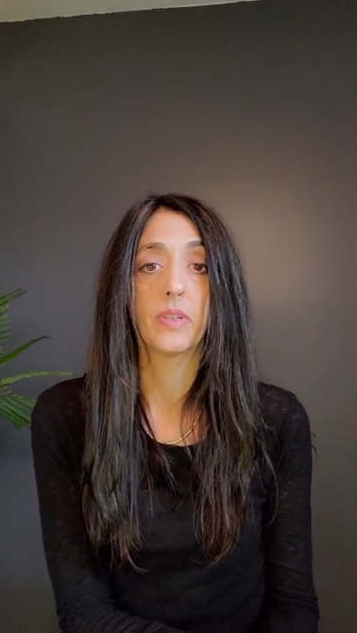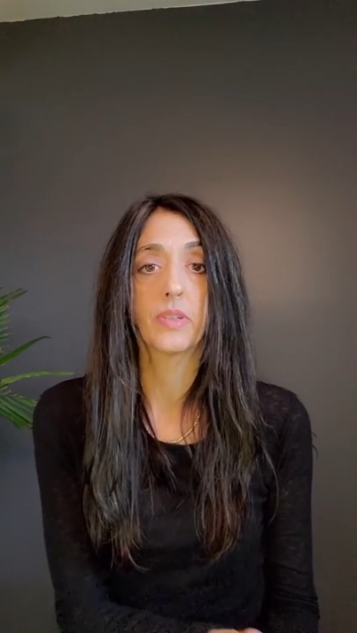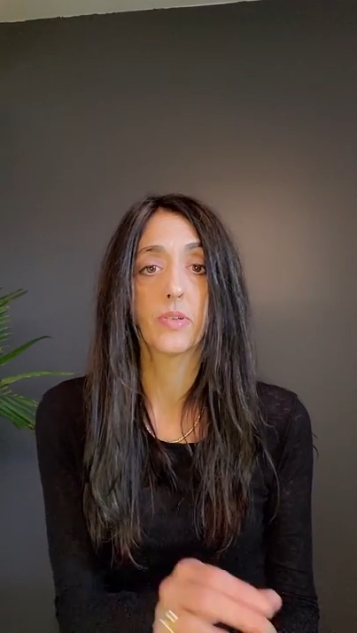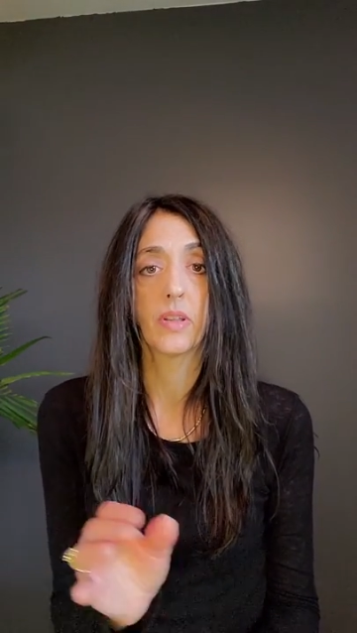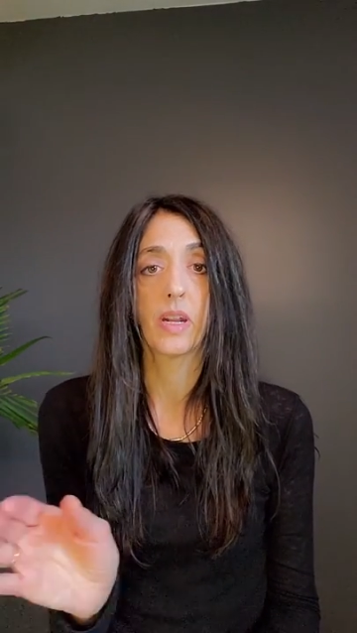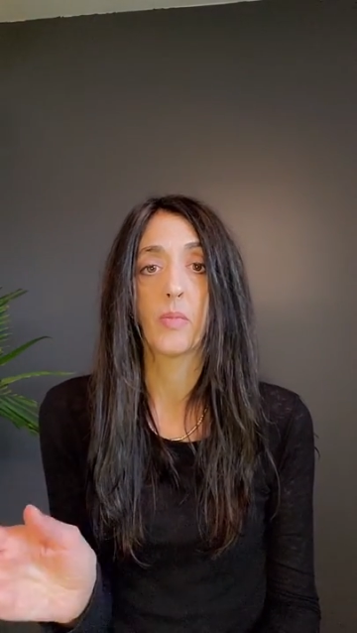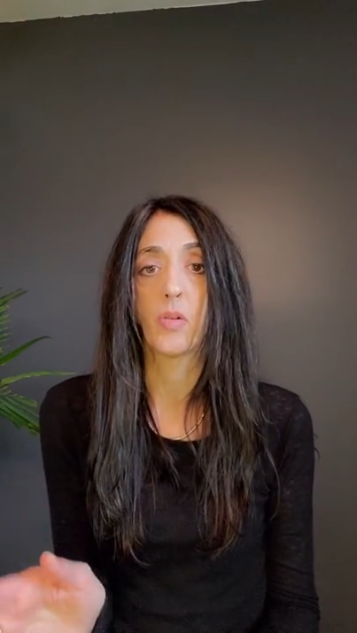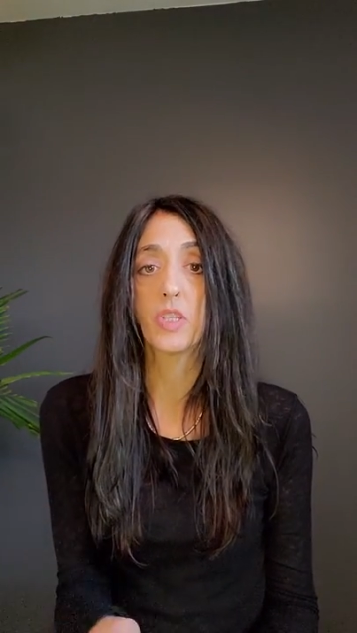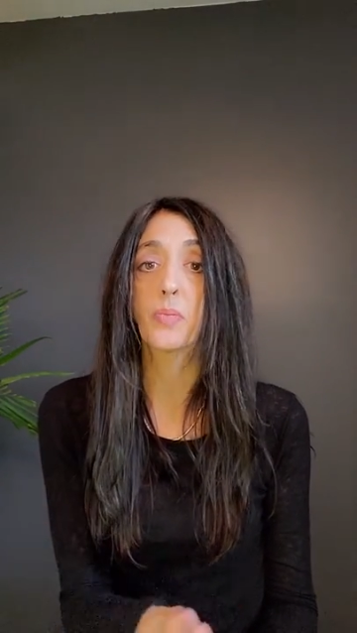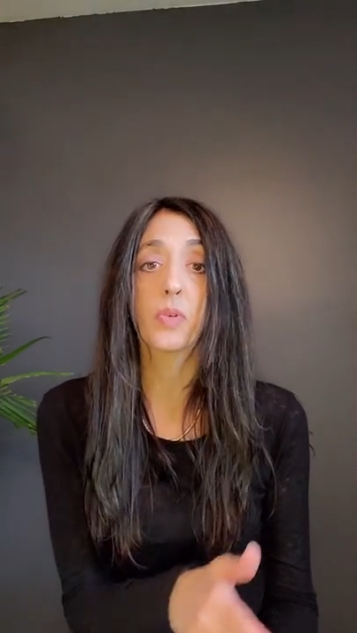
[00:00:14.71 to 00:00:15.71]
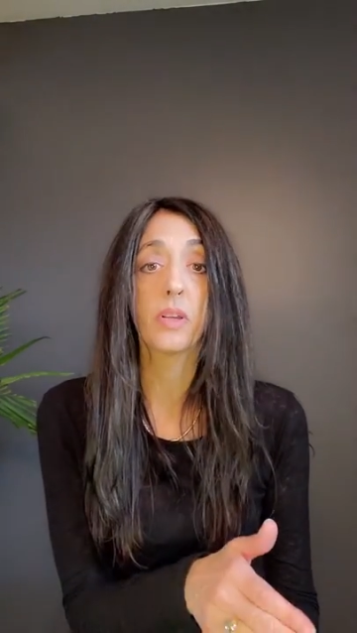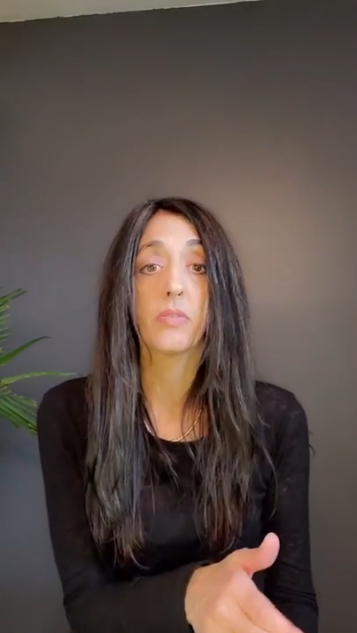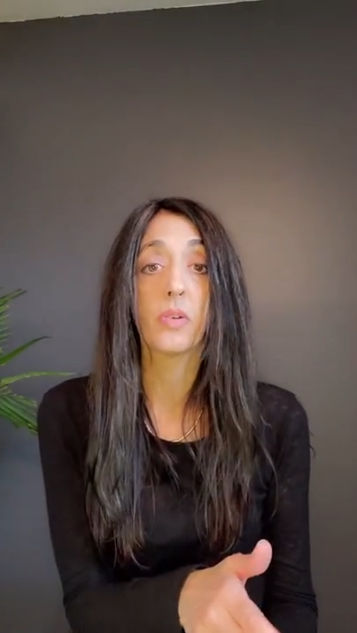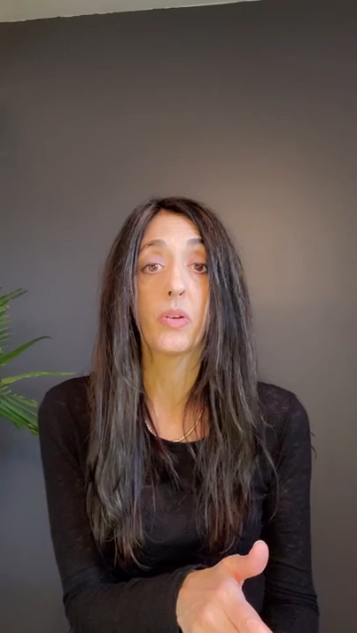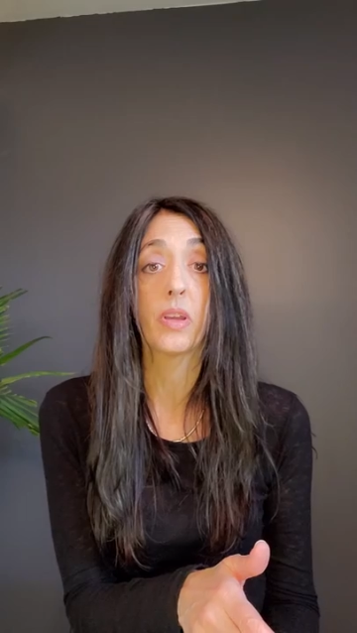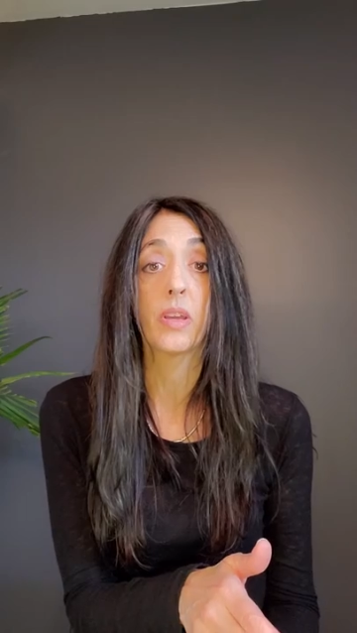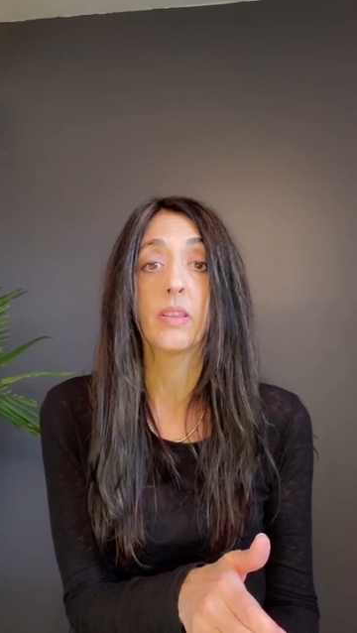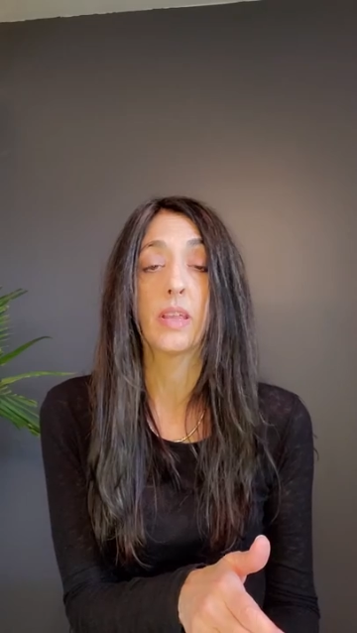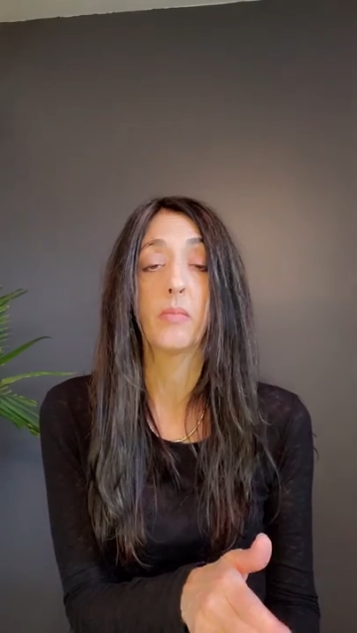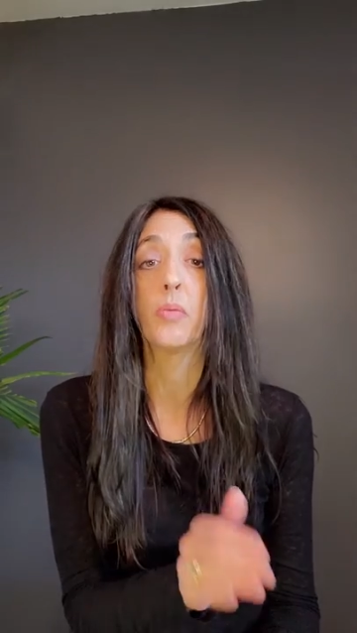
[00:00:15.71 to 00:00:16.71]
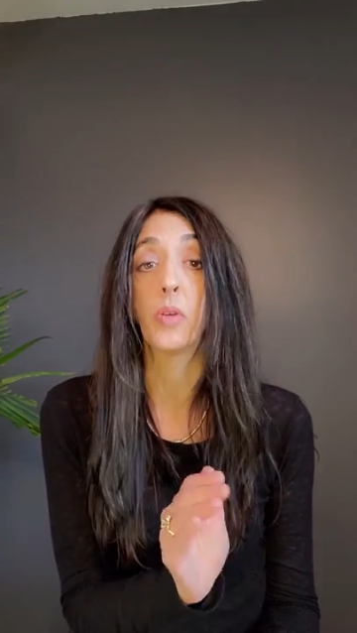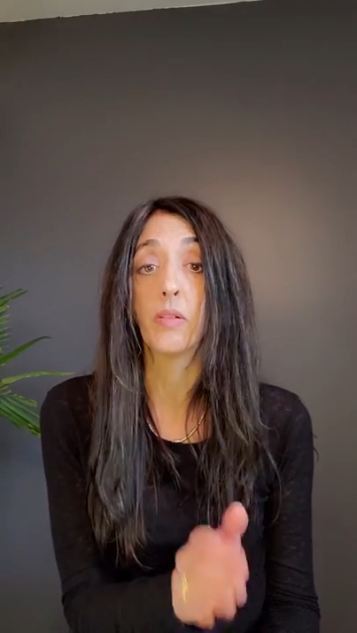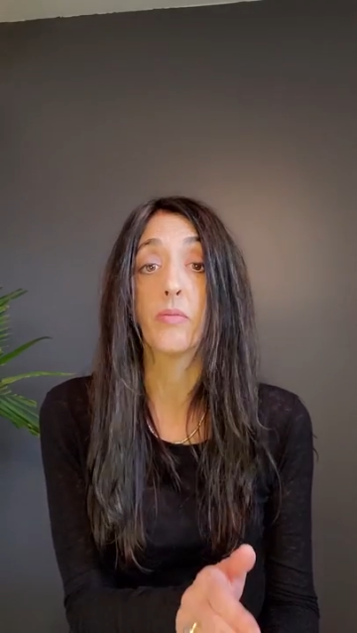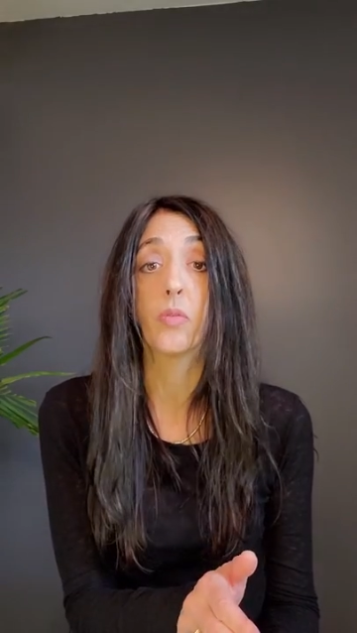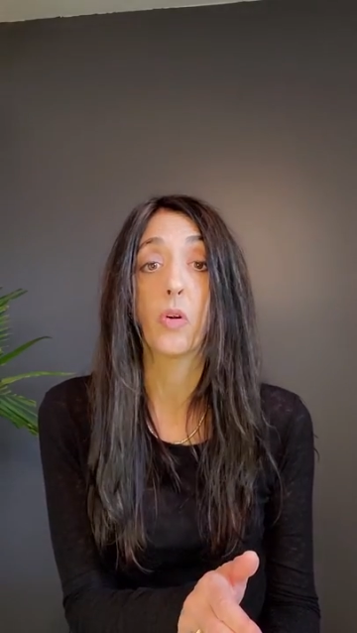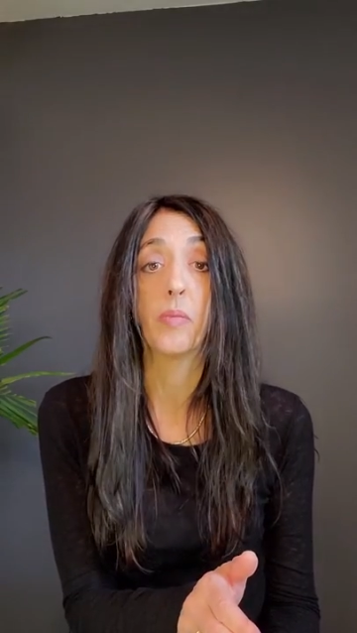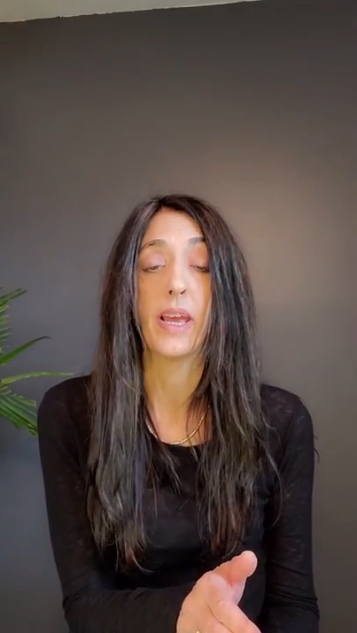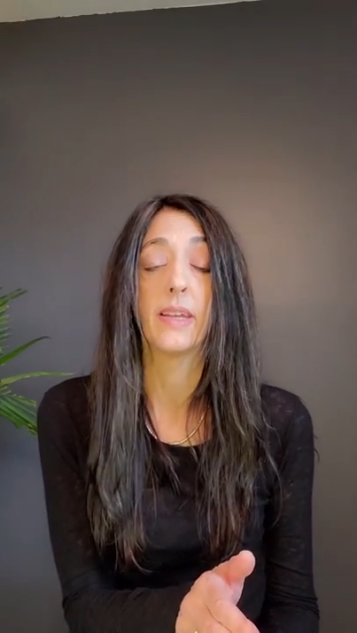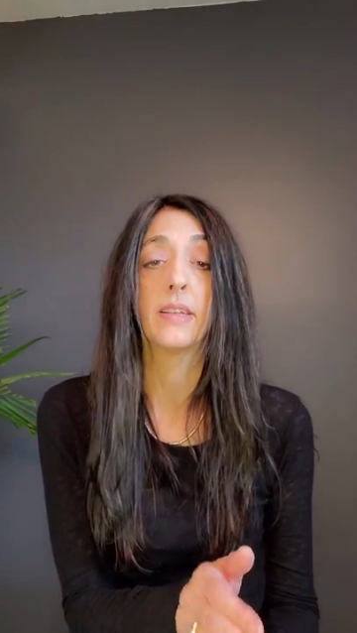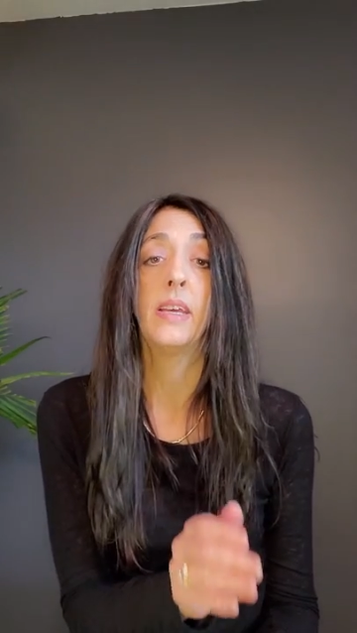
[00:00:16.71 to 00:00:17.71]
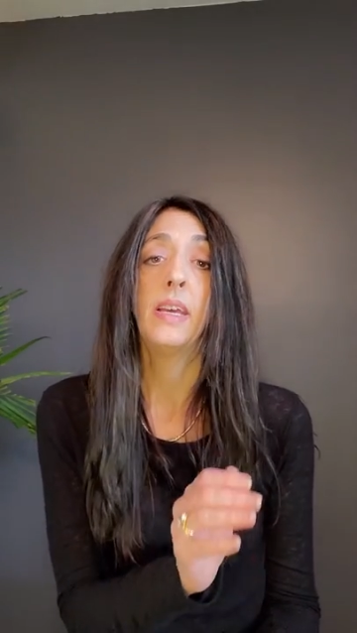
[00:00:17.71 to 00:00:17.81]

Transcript: so that I'm always previewing them in written format.